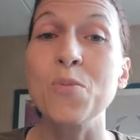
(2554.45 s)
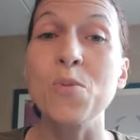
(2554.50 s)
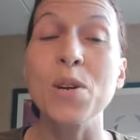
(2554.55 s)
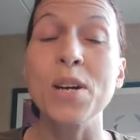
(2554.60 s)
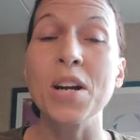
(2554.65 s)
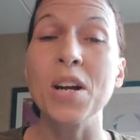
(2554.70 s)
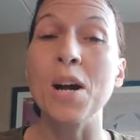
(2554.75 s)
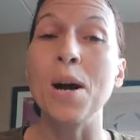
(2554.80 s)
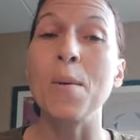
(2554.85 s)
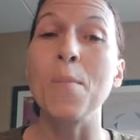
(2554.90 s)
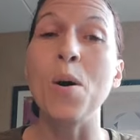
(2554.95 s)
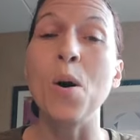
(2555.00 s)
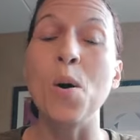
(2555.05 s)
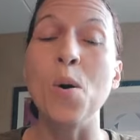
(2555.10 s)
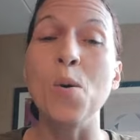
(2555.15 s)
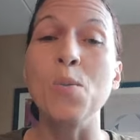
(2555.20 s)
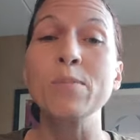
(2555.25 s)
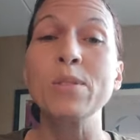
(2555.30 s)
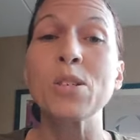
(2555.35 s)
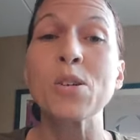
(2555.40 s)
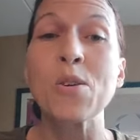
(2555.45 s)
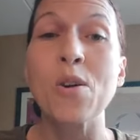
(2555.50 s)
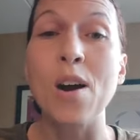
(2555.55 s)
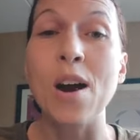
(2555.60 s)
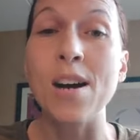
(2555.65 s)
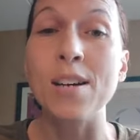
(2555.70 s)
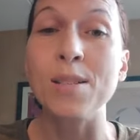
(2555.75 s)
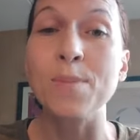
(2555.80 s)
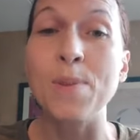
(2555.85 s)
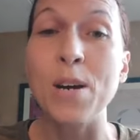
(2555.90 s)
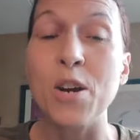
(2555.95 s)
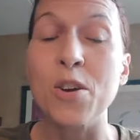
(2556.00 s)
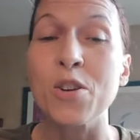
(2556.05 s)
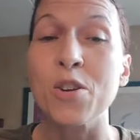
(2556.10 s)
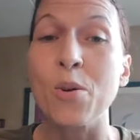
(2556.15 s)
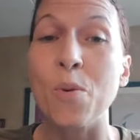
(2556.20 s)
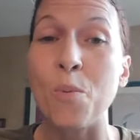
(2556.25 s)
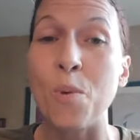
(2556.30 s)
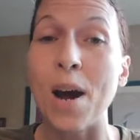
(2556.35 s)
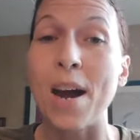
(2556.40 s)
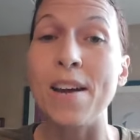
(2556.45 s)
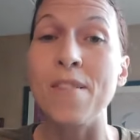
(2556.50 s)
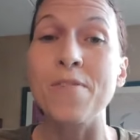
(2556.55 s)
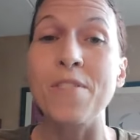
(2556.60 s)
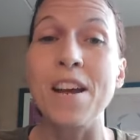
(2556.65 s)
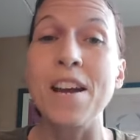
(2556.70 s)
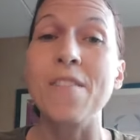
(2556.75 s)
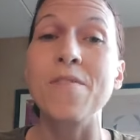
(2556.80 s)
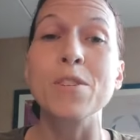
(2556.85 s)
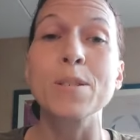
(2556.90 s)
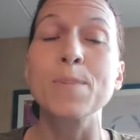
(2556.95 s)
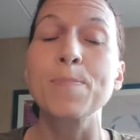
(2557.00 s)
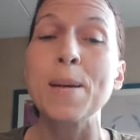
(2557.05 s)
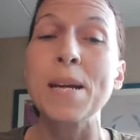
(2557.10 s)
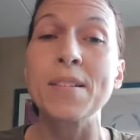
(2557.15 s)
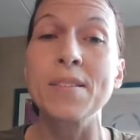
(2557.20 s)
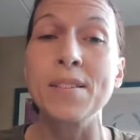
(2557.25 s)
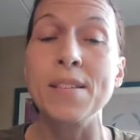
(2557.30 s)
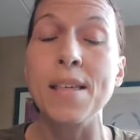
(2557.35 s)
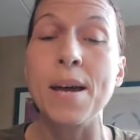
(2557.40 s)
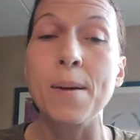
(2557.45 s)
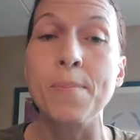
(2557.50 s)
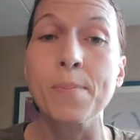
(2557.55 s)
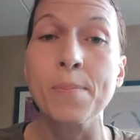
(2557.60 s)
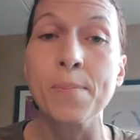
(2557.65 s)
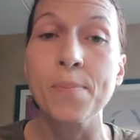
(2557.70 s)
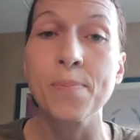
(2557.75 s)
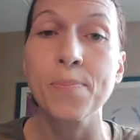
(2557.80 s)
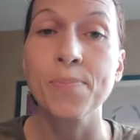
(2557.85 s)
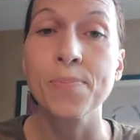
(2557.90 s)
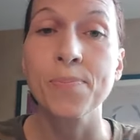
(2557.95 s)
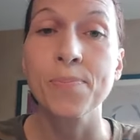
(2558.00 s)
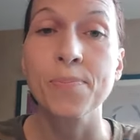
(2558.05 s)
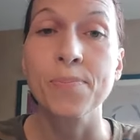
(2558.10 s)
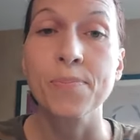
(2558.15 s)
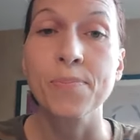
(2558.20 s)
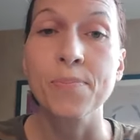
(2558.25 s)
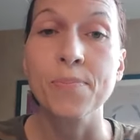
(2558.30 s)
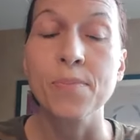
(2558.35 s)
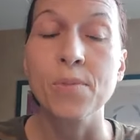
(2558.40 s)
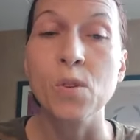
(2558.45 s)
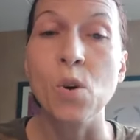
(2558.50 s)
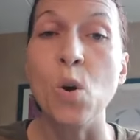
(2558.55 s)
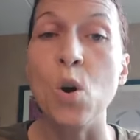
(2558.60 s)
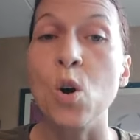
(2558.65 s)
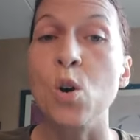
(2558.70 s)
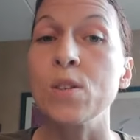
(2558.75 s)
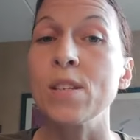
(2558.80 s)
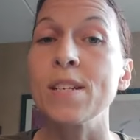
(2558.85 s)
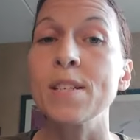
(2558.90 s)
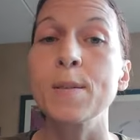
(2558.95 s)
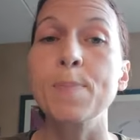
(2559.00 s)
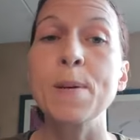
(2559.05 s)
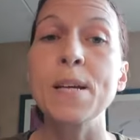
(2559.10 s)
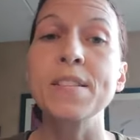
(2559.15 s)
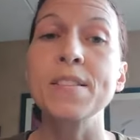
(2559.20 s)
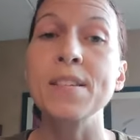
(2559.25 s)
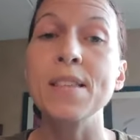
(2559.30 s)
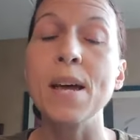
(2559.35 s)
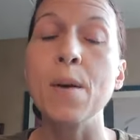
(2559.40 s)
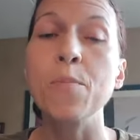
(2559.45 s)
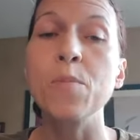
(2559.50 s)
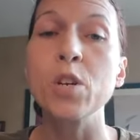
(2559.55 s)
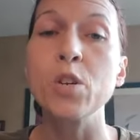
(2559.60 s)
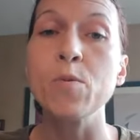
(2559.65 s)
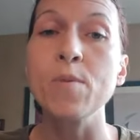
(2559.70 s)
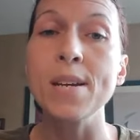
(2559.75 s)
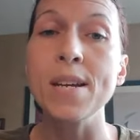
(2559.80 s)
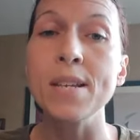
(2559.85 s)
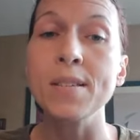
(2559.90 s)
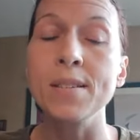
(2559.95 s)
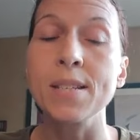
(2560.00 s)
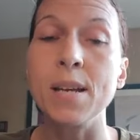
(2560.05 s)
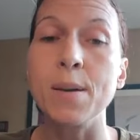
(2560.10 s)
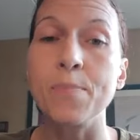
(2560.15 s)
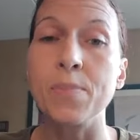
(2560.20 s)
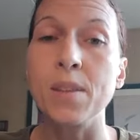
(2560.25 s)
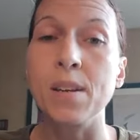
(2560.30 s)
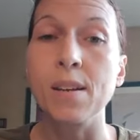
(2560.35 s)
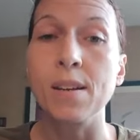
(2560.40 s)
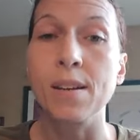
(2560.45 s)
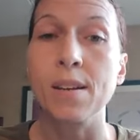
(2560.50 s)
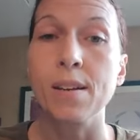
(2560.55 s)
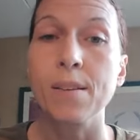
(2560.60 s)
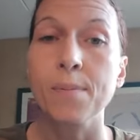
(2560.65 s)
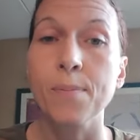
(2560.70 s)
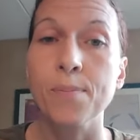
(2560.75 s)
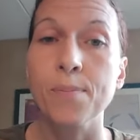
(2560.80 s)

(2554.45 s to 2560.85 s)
You wouldn't come home to your husband or your wife and never speak to them, or only speak to them when you need something.